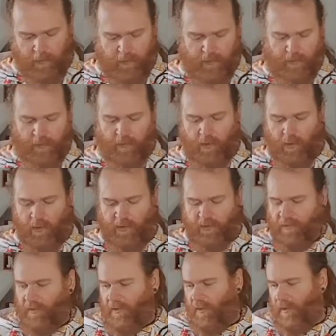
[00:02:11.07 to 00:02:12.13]
So we've got
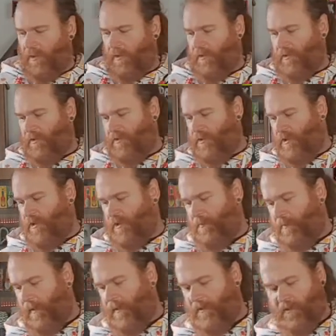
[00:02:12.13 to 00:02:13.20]
some garlic and ginger
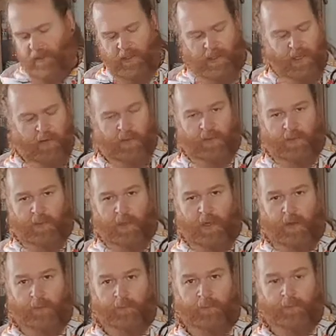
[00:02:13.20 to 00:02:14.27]
paste in there as
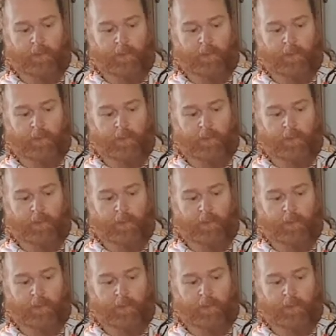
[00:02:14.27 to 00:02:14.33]
well.